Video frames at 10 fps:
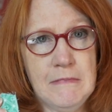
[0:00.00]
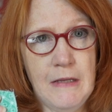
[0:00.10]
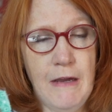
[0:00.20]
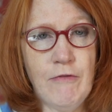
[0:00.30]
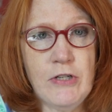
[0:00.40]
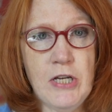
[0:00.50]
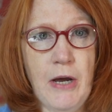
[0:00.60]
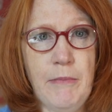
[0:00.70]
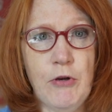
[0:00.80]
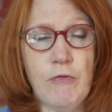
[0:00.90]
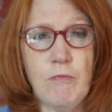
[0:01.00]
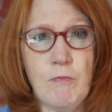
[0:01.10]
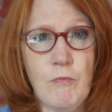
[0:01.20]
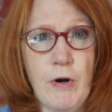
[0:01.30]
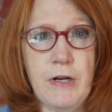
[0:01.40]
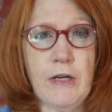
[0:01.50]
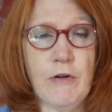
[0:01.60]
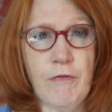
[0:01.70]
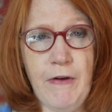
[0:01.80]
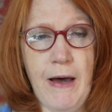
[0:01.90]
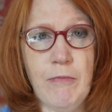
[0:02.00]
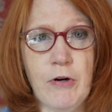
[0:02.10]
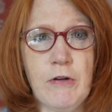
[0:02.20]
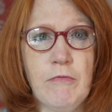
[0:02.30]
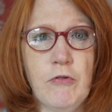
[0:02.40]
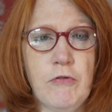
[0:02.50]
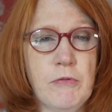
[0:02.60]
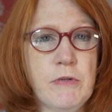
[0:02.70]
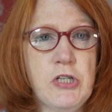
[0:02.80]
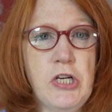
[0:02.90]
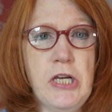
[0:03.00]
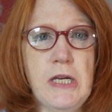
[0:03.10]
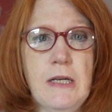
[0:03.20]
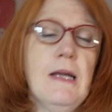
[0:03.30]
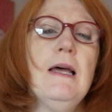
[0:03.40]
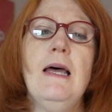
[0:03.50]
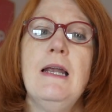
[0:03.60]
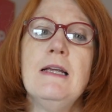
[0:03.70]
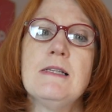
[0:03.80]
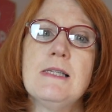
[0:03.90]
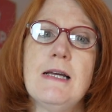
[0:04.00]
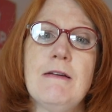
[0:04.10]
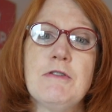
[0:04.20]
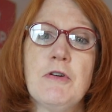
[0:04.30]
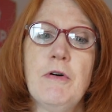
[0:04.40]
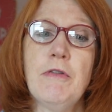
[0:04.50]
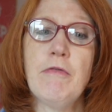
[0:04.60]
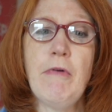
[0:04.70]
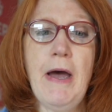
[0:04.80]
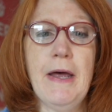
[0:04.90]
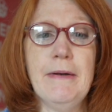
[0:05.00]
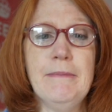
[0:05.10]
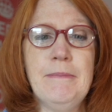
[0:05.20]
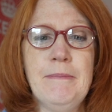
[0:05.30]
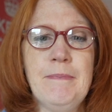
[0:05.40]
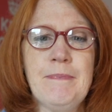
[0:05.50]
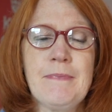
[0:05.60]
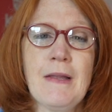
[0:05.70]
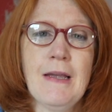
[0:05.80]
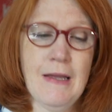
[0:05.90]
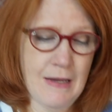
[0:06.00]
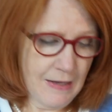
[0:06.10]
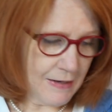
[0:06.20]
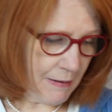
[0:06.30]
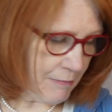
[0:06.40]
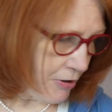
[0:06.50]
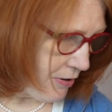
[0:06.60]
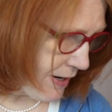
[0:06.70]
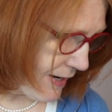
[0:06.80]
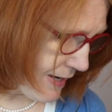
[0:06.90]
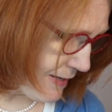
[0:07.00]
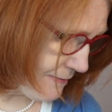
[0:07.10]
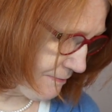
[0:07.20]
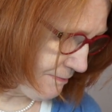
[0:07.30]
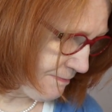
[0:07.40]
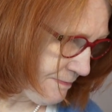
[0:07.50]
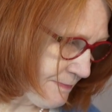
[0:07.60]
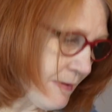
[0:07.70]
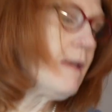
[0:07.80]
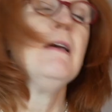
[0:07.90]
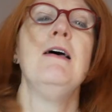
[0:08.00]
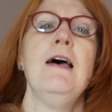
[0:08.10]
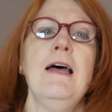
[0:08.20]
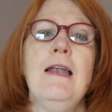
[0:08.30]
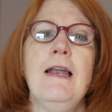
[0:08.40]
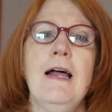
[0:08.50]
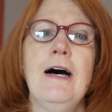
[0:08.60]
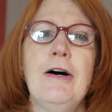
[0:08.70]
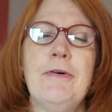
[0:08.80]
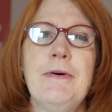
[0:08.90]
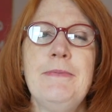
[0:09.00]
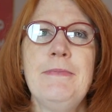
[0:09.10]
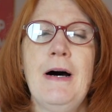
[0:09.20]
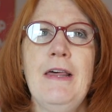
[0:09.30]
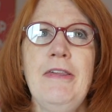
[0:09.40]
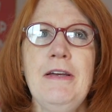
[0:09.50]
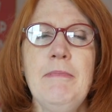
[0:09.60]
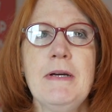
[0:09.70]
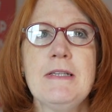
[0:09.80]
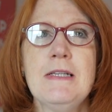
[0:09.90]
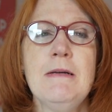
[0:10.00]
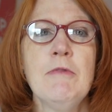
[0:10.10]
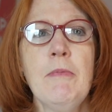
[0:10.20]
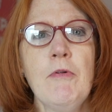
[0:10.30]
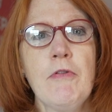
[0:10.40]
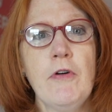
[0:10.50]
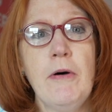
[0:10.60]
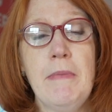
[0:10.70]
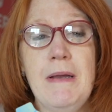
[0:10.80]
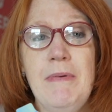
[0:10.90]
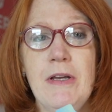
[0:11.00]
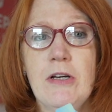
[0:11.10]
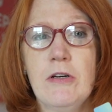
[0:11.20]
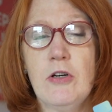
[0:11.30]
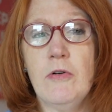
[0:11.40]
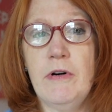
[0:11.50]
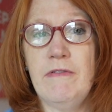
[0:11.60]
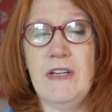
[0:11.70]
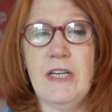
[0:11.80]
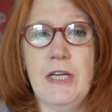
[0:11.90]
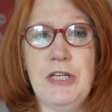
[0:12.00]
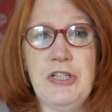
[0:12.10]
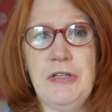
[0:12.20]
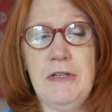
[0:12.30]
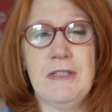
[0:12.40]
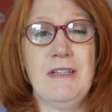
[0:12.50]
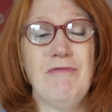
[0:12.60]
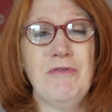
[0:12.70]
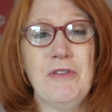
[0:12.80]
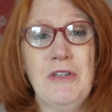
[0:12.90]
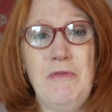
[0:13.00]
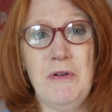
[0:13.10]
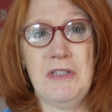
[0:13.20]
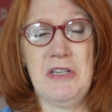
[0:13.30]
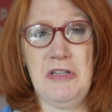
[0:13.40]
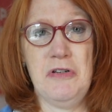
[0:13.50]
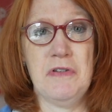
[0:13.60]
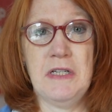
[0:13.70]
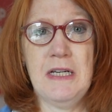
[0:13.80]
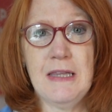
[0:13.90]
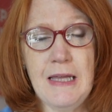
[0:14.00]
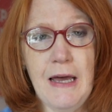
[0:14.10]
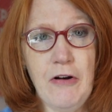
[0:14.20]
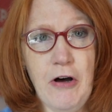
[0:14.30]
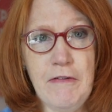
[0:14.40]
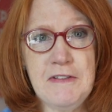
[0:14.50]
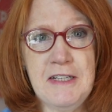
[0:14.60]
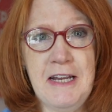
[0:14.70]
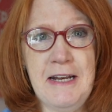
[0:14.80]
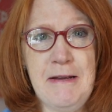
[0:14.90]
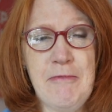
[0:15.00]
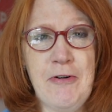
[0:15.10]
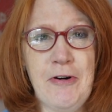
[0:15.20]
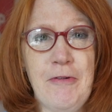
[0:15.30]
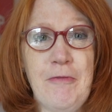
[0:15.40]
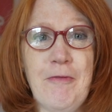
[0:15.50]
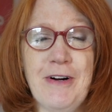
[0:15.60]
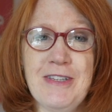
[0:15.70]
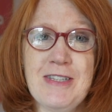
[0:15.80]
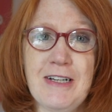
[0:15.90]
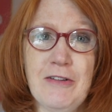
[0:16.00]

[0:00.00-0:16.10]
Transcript: every time you're running your fabric through the machine, and it saves on thread. Number 8. Now, I think my seam ripper thought maybe it could go on vacation because I really wasn't using it that often anymore once I